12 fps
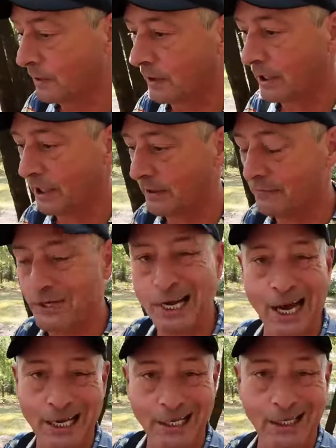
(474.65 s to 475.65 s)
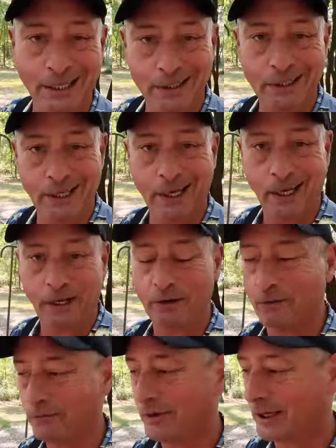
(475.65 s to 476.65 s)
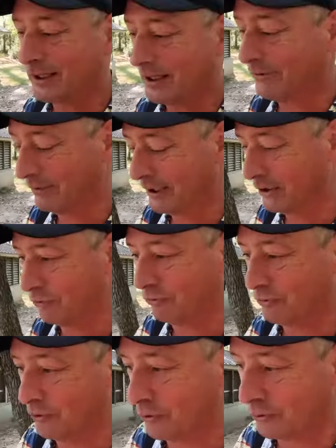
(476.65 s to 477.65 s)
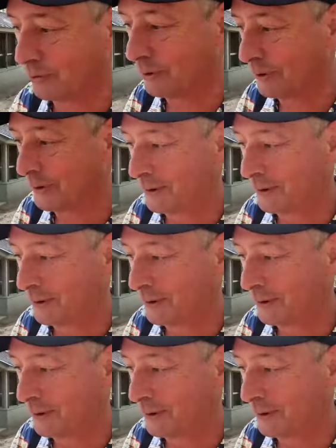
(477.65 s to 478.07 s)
They have not yet caved and given in to